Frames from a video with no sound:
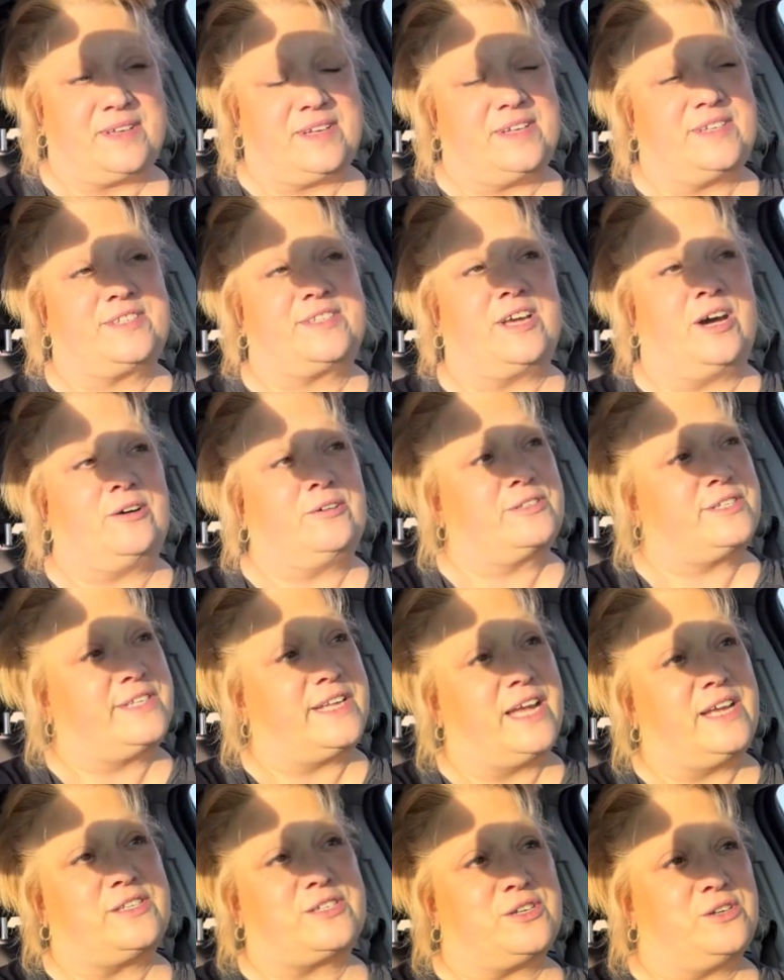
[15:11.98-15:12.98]
So
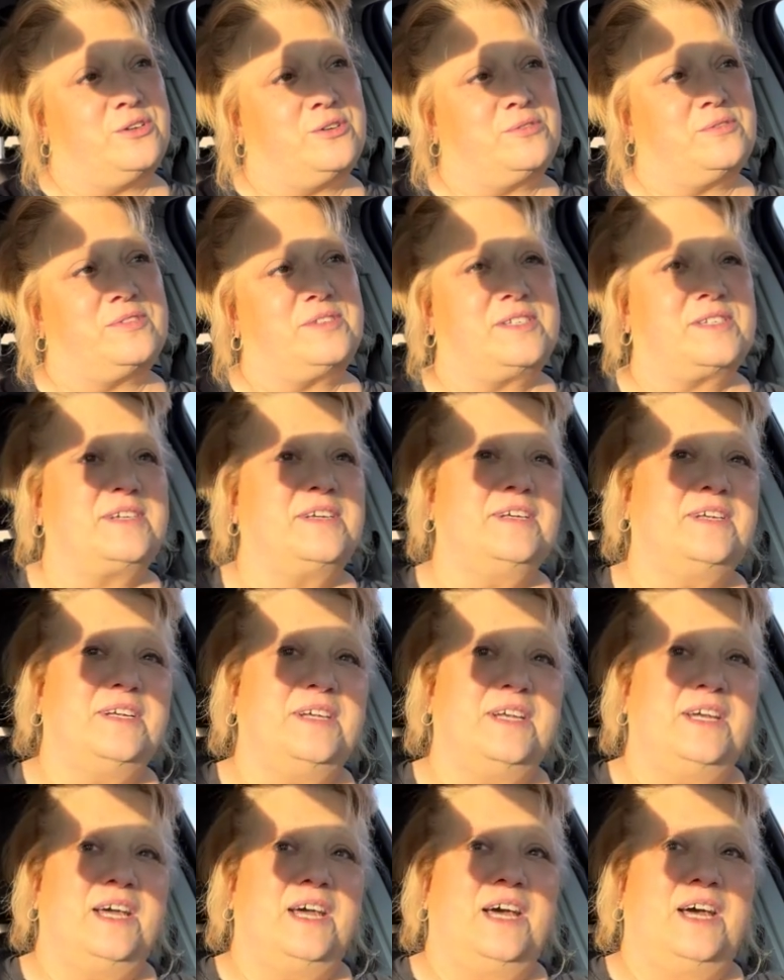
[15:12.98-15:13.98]
stay tuned.
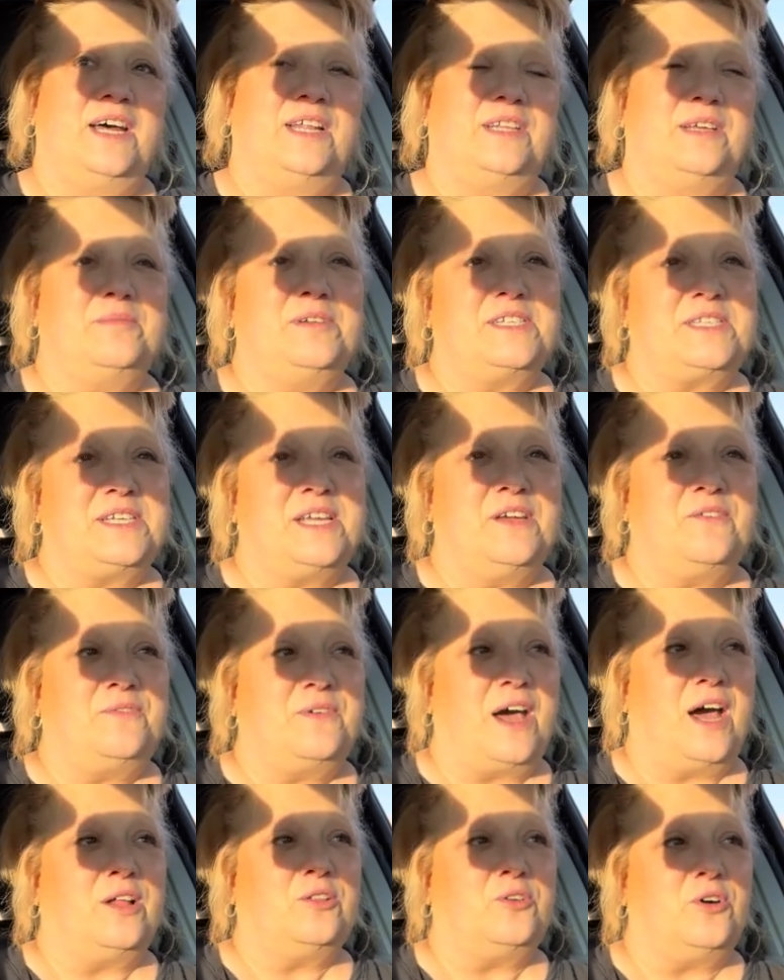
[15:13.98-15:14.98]
Let me see
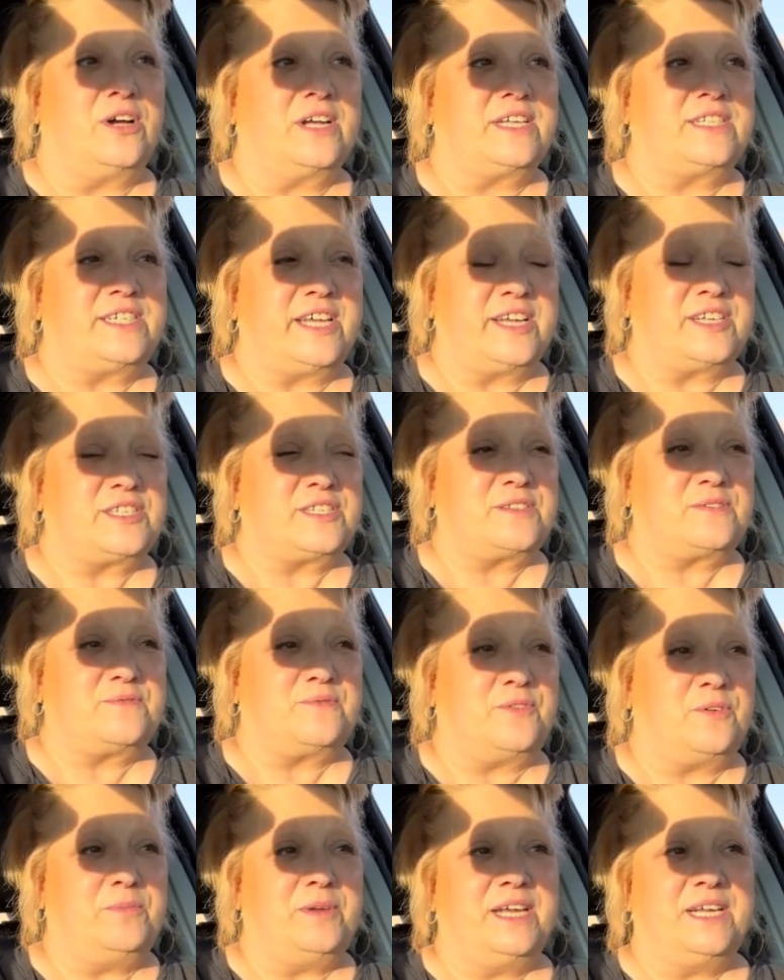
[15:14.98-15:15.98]
how long it takes
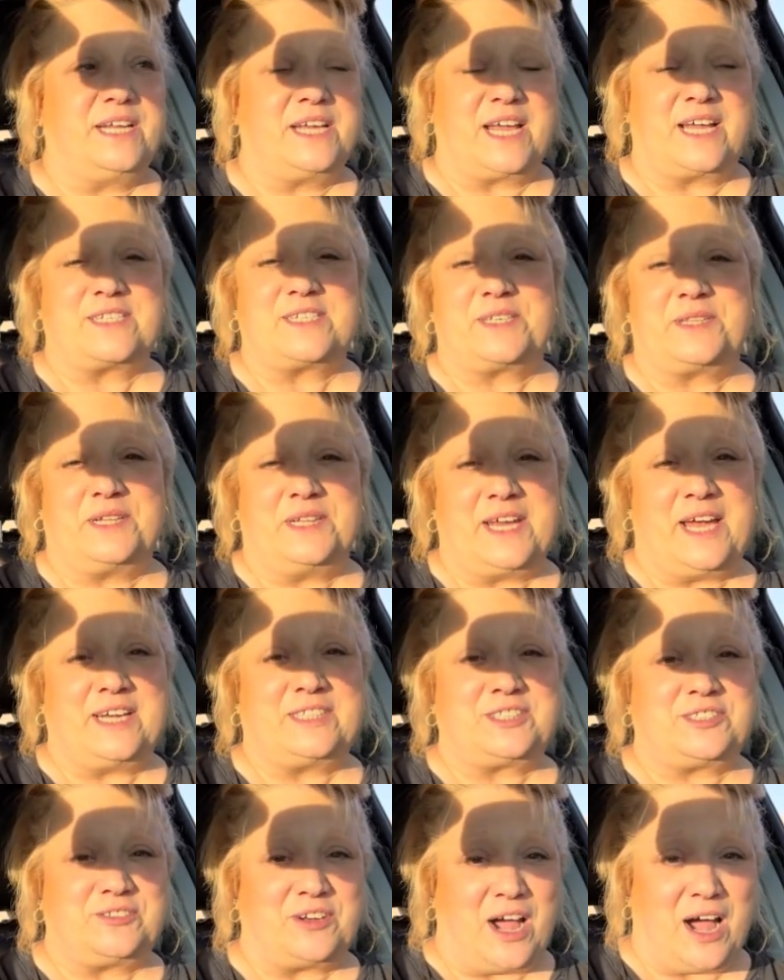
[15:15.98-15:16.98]
for me to get to the
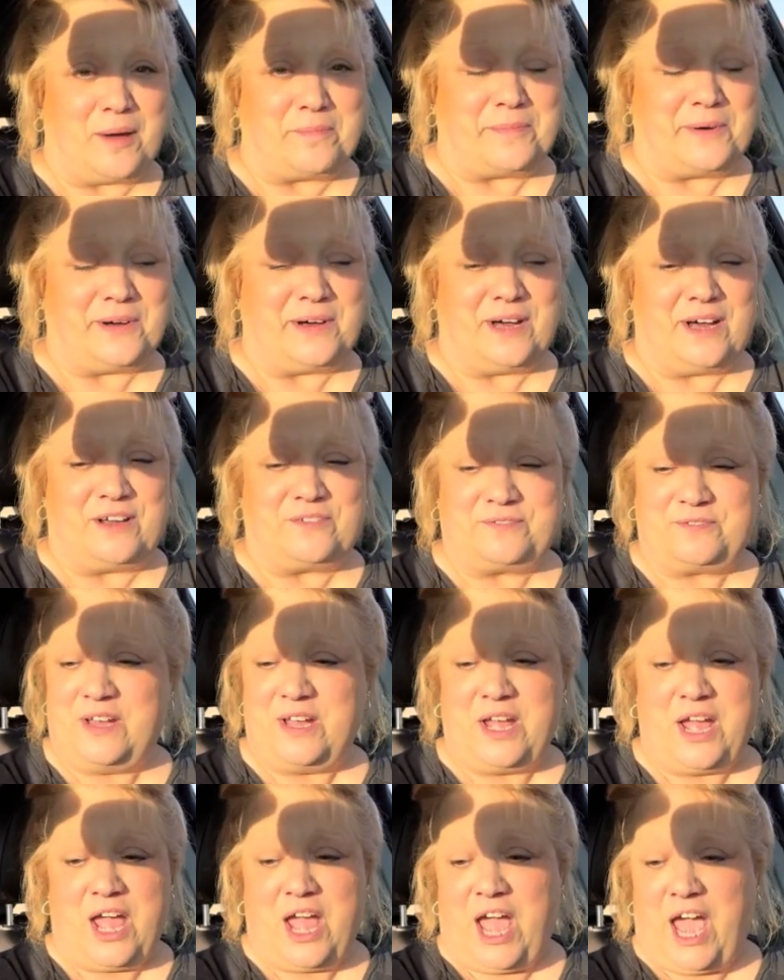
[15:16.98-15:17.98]
last drop off.
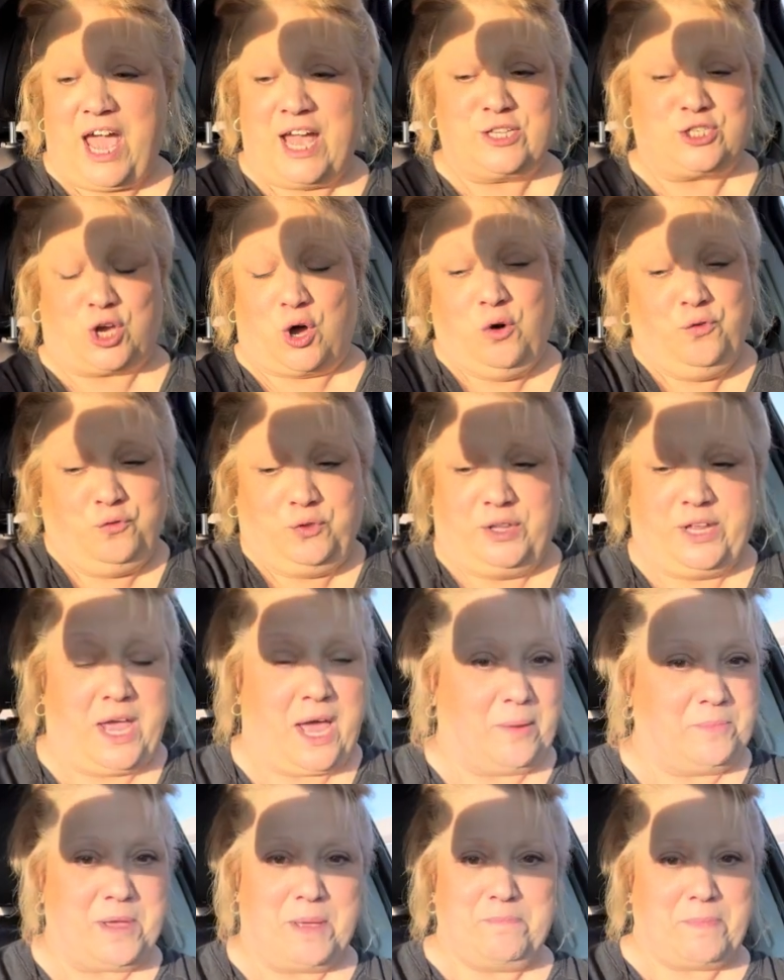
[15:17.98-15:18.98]
And hopefully
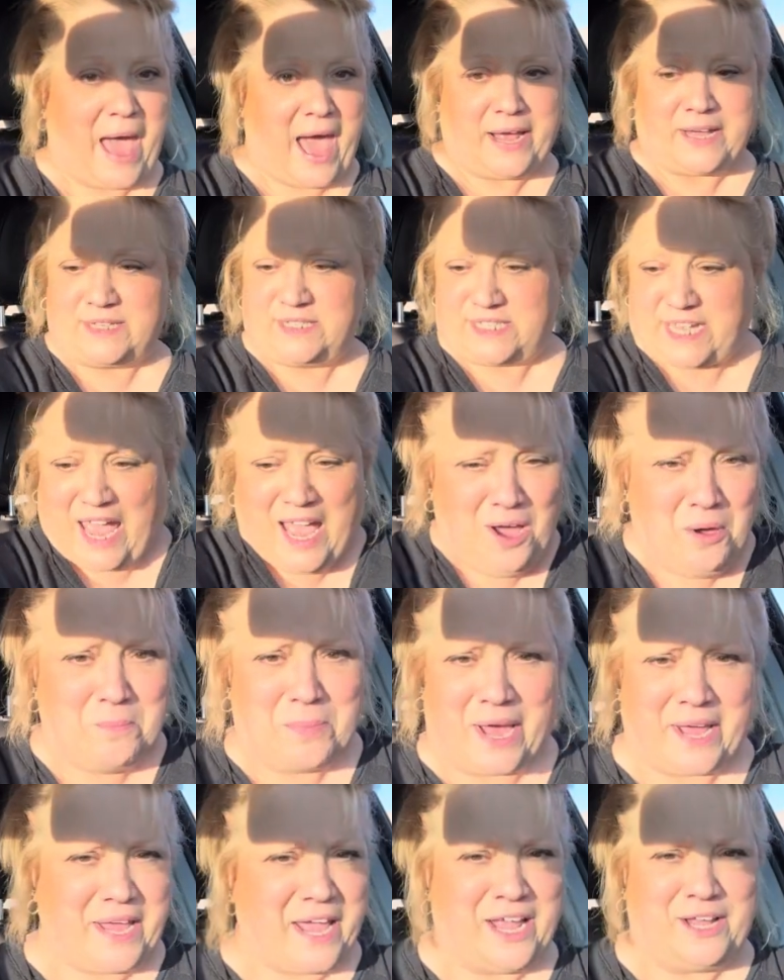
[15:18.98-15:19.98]
I'll be back in town
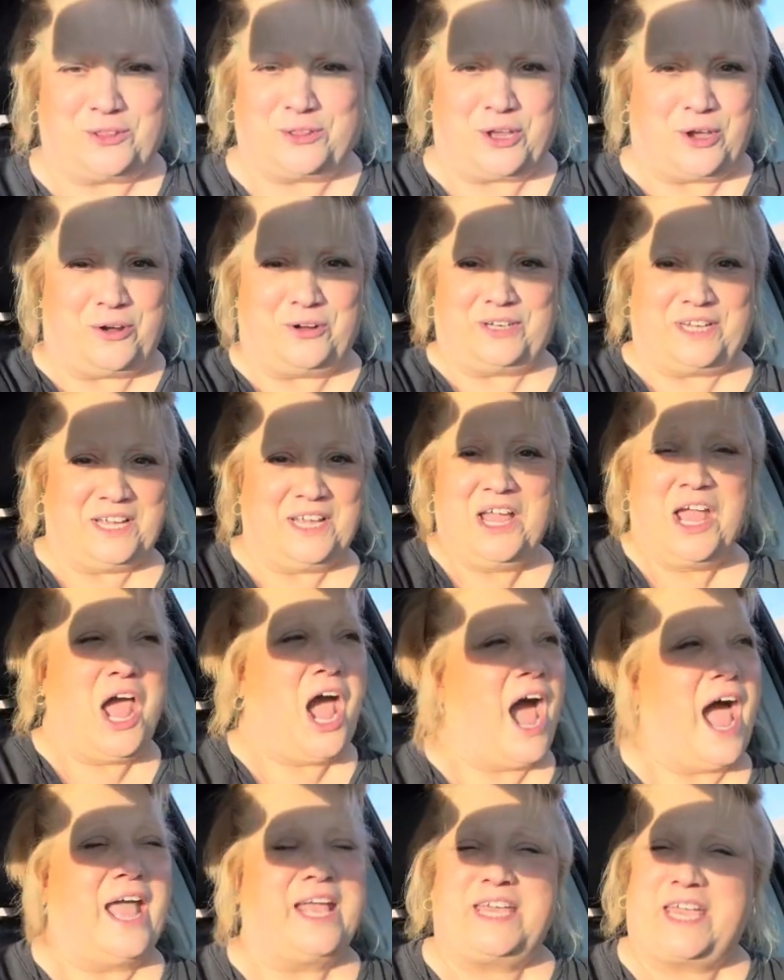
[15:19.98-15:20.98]
by 8.30.
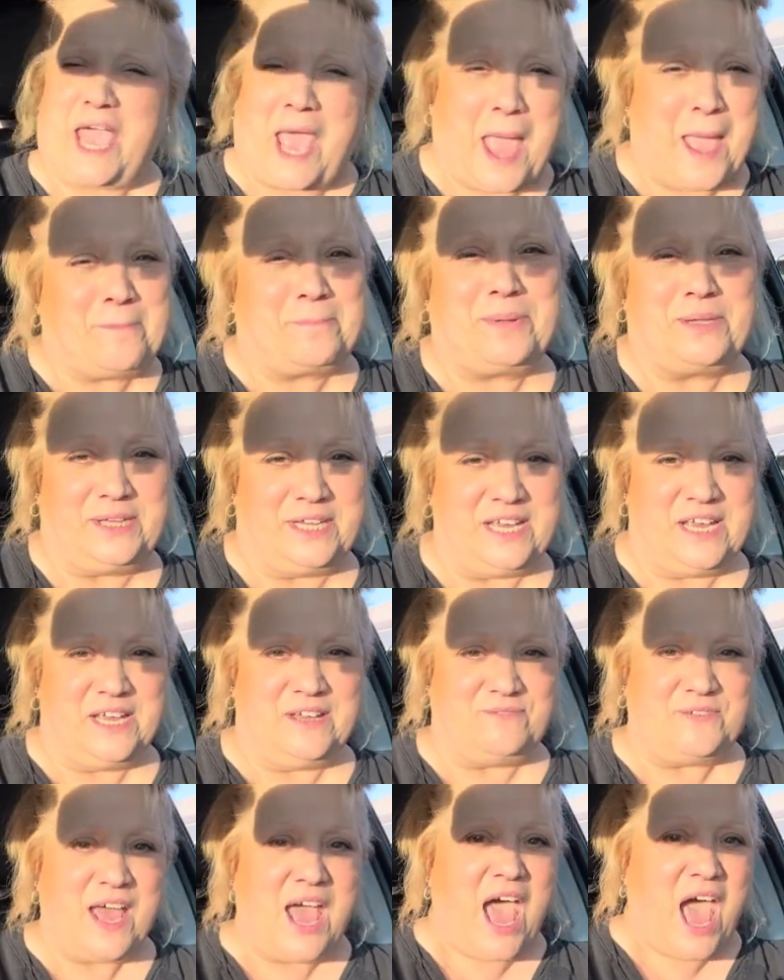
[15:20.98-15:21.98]
I can't
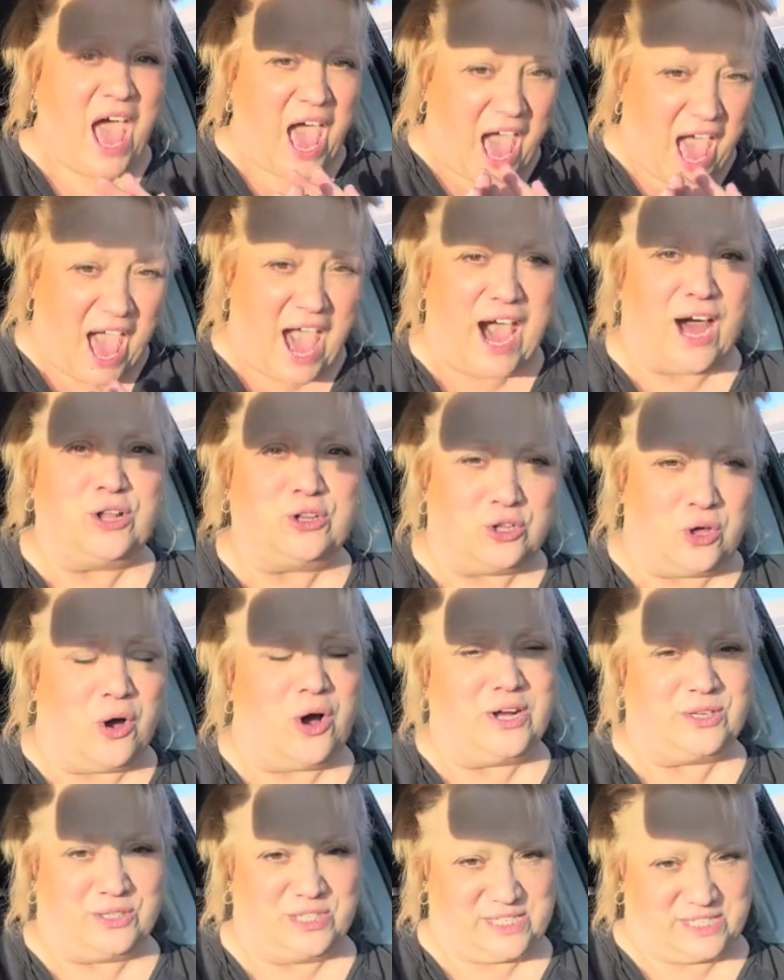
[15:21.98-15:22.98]
believe how
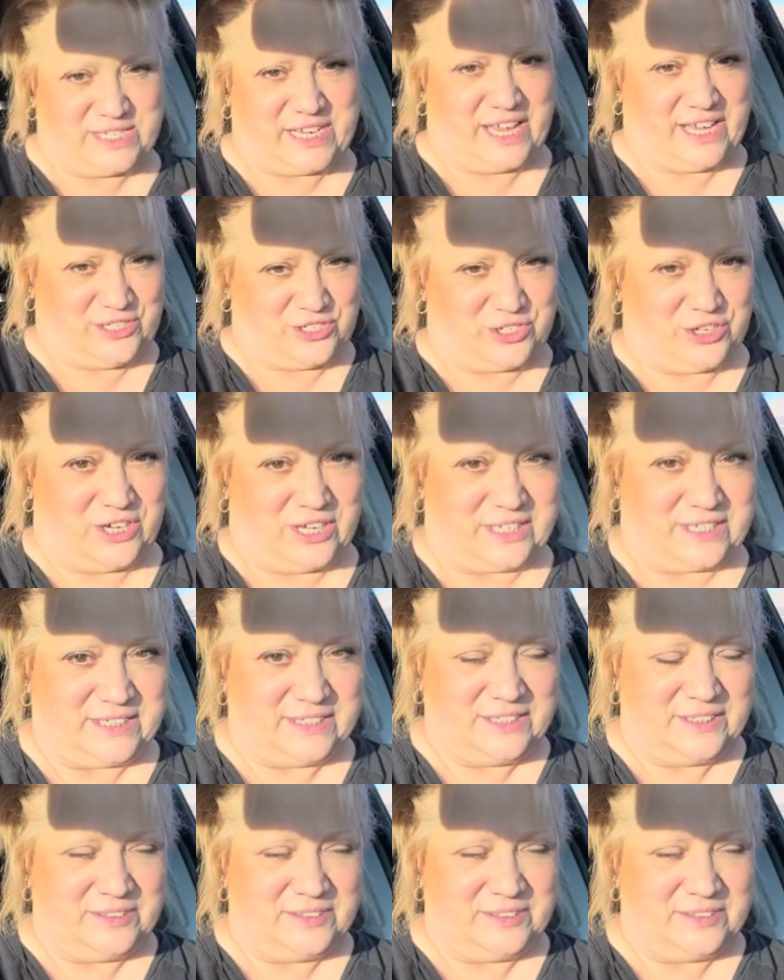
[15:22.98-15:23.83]
long this day took.